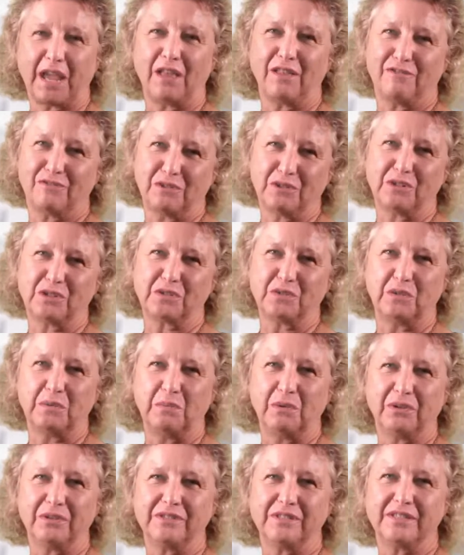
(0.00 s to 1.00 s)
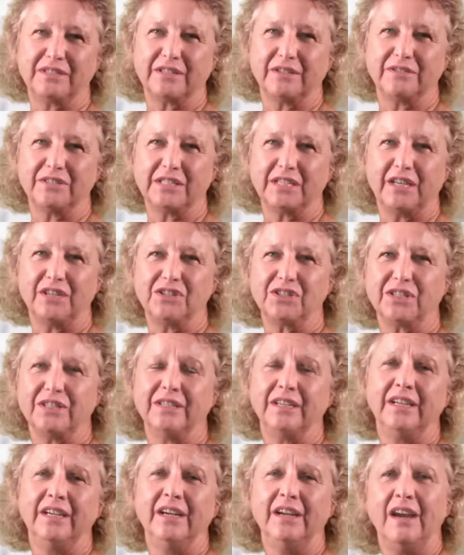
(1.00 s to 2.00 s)
California School Boards Association.
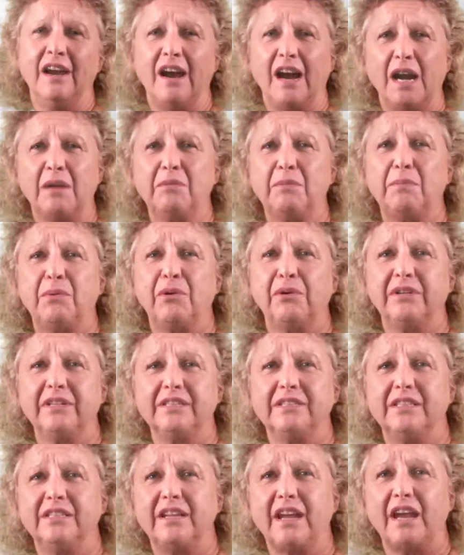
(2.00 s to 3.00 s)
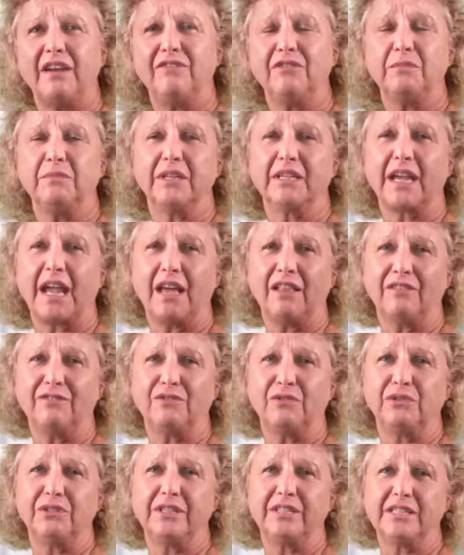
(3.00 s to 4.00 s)
I'm reporting today from the
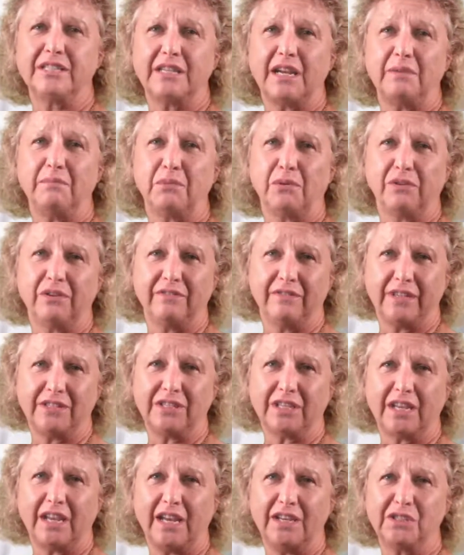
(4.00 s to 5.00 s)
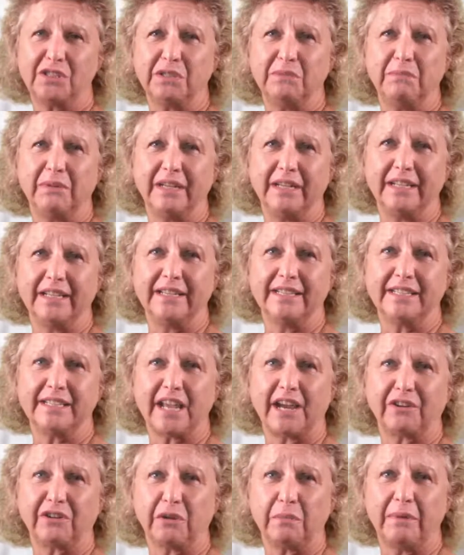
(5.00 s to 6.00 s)
California State Board of Education meeting in
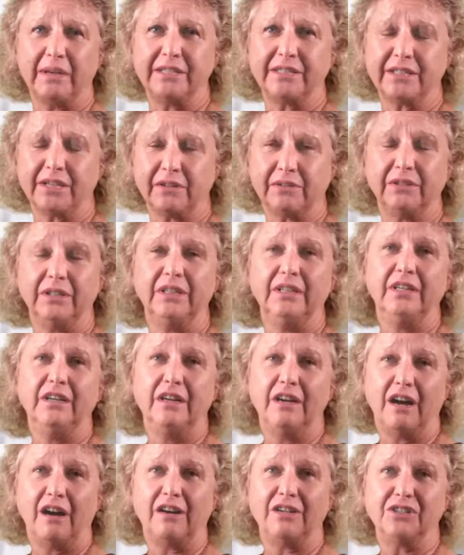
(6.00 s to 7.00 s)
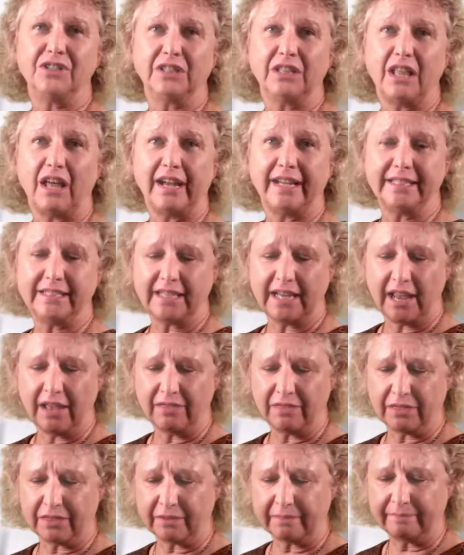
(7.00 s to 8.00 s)
Sacramento on July
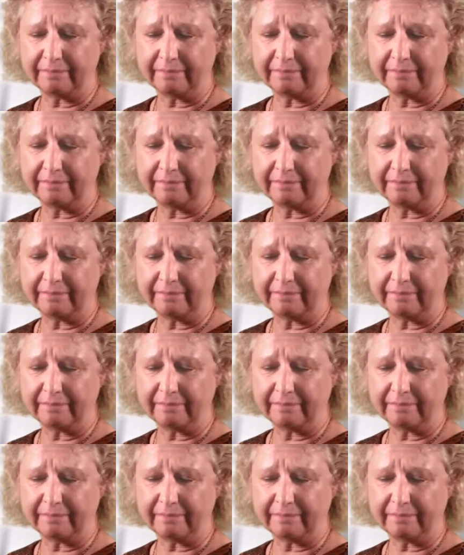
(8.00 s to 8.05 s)
10th.